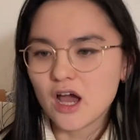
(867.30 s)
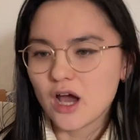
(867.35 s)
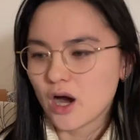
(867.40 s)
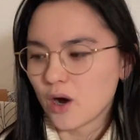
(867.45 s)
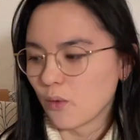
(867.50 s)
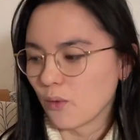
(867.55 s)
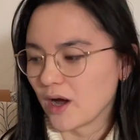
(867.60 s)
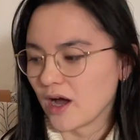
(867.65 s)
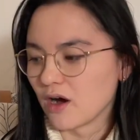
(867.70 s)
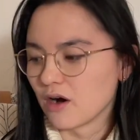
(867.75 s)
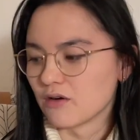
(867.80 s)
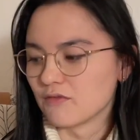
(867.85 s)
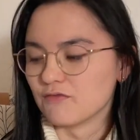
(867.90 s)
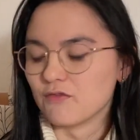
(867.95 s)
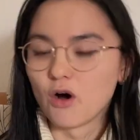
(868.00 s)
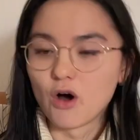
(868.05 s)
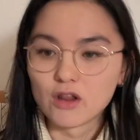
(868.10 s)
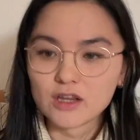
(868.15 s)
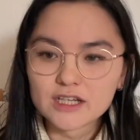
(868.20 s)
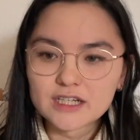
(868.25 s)
where
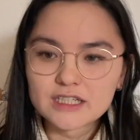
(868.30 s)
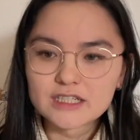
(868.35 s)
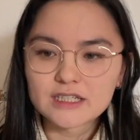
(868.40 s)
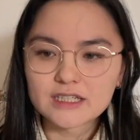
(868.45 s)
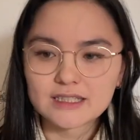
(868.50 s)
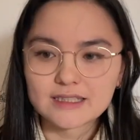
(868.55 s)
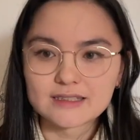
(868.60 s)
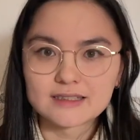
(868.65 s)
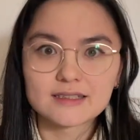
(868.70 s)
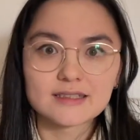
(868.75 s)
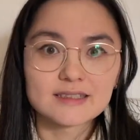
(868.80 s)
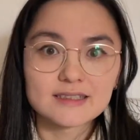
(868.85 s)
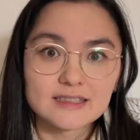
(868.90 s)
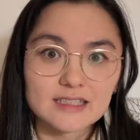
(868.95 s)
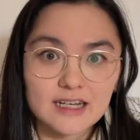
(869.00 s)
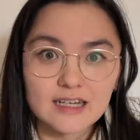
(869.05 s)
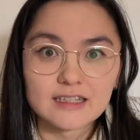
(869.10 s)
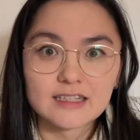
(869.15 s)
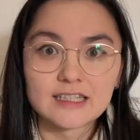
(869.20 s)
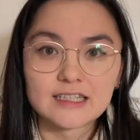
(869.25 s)
Voland is
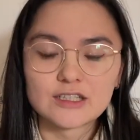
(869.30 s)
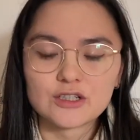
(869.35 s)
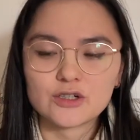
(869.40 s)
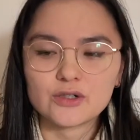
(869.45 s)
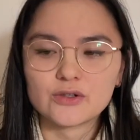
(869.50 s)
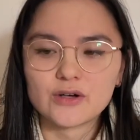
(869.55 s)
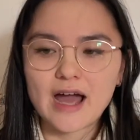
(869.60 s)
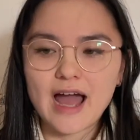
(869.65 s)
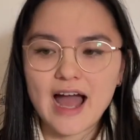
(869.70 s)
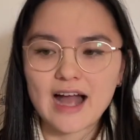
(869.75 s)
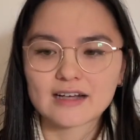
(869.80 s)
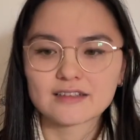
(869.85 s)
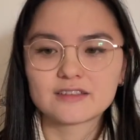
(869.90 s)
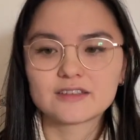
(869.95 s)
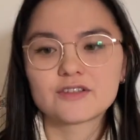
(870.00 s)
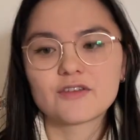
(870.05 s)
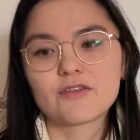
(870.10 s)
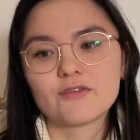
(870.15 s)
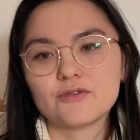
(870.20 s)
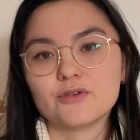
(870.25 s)
Stalin who
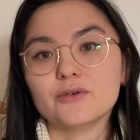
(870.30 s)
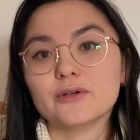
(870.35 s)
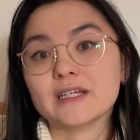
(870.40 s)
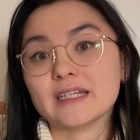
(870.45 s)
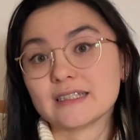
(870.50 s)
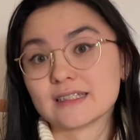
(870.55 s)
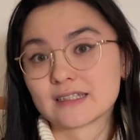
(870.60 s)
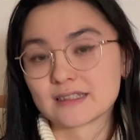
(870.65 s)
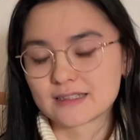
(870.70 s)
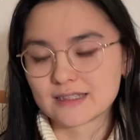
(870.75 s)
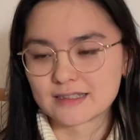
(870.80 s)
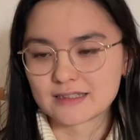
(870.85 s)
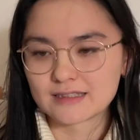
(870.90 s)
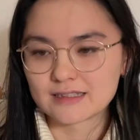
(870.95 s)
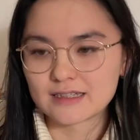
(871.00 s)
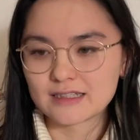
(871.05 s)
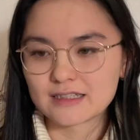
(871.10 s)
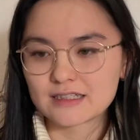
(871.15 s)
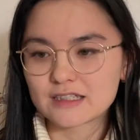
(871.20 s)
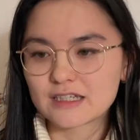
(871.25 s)
acts through his
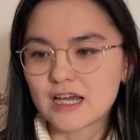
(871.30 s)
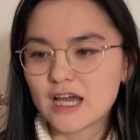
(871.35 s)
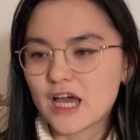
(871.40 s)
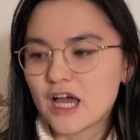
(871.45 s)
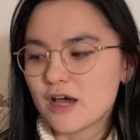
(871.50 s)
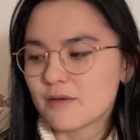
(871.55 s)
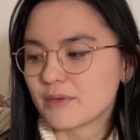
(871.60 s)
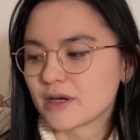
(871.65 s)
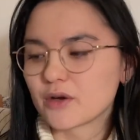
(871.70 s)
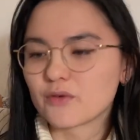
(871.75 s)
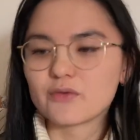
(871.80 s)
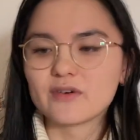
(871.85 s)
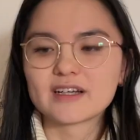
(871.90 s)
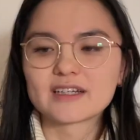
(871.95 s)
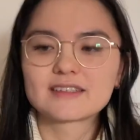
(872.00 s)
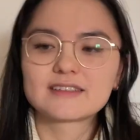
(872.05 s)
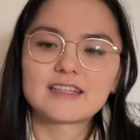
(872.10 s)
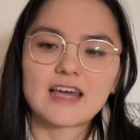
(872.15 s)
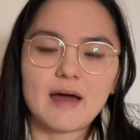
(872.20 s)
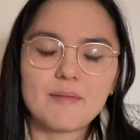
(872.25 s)
assistants. But if we
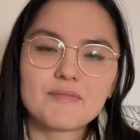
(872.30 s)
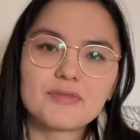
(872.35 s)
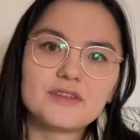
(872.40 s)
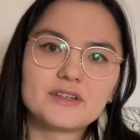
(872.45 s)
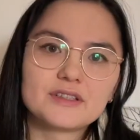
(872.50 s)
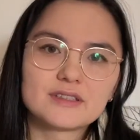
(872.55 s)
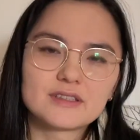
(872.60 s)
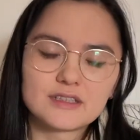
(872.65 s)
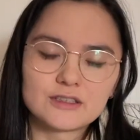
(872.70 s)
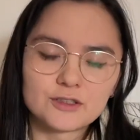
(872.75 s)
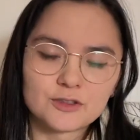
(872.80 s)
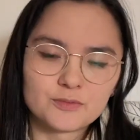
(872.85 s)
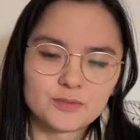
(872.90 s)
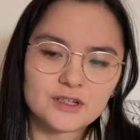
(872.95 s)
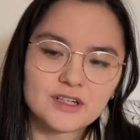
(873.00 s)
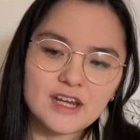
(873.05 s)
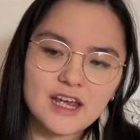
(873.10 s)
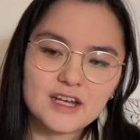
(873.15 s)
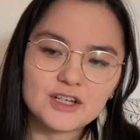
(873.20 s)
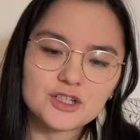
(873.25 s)
accept this
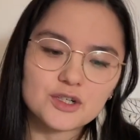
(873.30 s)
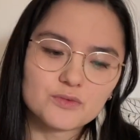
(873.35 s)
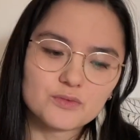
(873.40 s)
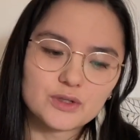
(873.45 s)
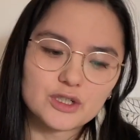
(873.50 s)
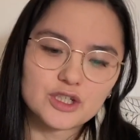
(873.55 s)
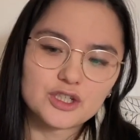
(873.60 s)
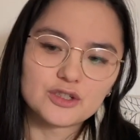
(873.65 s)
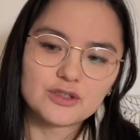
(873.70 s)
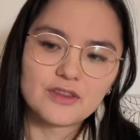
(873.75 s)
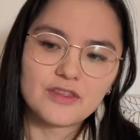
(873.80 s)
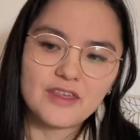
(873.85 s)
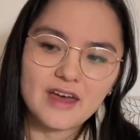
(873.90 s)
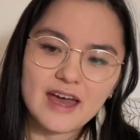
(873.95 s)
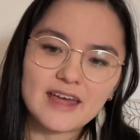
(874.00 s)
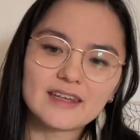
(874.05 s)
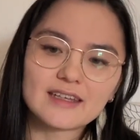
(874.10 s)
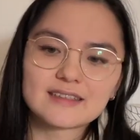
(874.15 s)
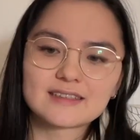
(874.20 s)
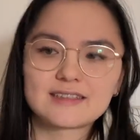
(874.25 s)
interpretation, we should
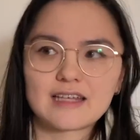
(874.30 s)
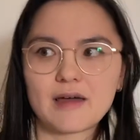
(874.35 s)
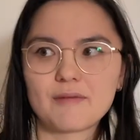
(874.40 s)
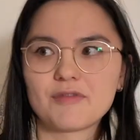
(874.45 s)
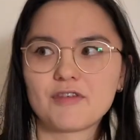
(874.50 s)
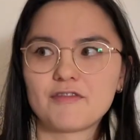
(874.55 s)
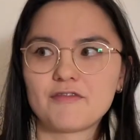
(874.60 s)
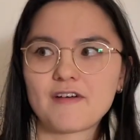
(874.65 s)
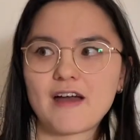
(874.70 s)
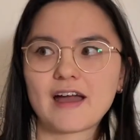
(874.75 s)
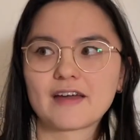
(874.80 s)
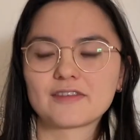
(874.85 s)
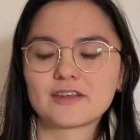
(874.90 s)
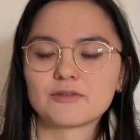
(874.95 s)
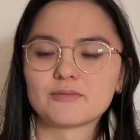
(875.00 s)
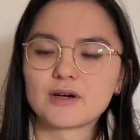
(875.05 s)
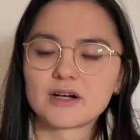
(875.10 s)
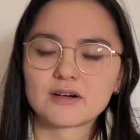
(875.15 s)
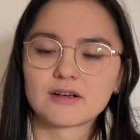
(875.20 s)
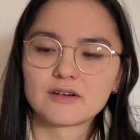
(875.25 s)
then accept the fact
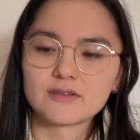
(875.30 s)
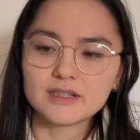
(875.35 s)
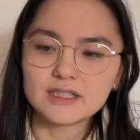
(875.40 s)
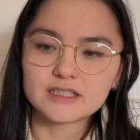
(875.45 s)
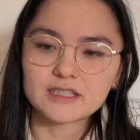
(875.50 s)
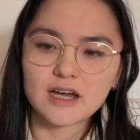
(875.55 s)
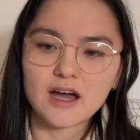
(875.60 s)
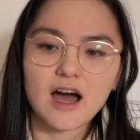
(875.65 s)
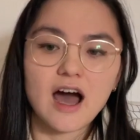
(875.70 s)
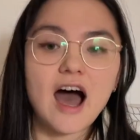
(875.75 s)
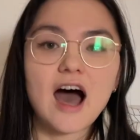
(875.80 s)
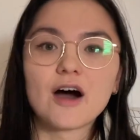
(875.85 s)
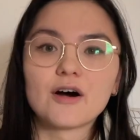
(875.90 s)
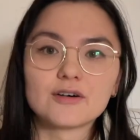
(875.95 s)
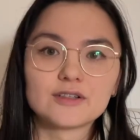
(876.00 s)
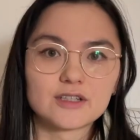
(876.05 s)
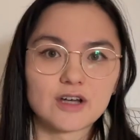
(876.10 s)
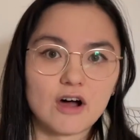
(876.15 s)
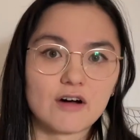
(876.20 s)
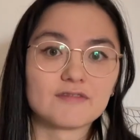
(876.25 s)
that Margarita,
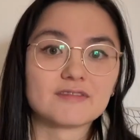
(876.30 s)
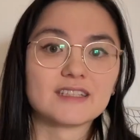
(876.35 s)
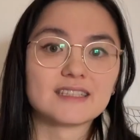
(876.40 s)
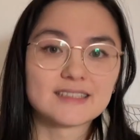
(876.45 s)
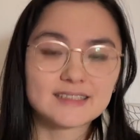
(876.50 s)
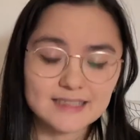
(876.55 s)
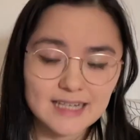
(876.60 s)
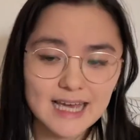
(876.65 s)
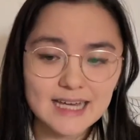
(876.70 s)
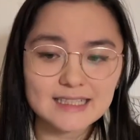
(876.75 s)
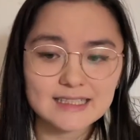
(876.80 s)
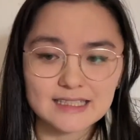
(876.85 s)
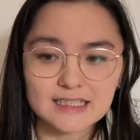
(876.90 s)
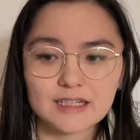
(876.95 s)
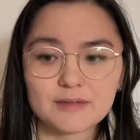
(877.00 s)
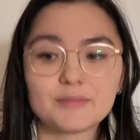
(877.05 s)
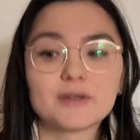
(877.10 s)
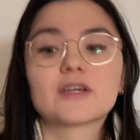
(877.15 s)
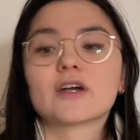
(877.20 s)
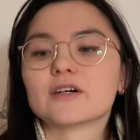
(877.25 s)
out of
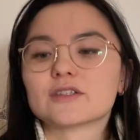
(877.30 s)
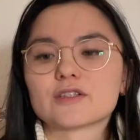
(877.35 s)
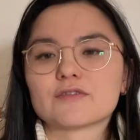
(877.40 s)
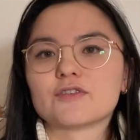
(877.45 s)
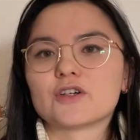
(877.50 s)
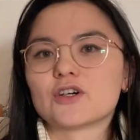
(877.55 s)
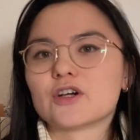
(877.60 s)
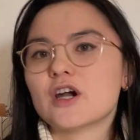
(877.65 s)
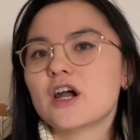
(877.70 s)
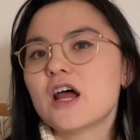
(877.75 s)
necessity, because of her